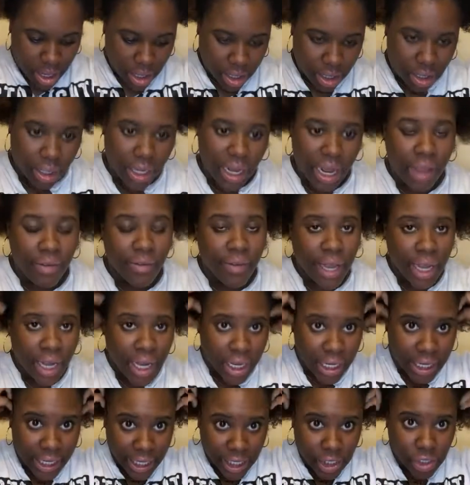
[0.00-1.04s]
leave-in
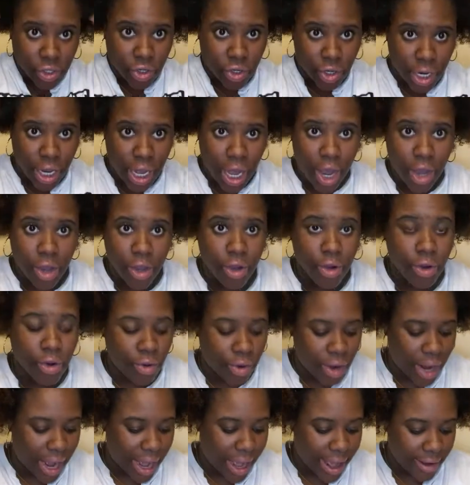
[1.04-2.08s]
conditioner, y'all, you do
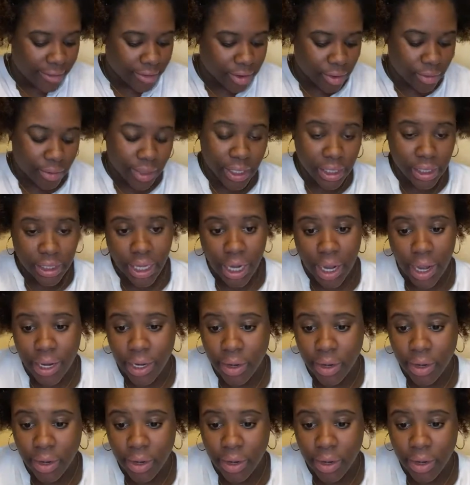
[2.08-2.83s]
not have to rinse out.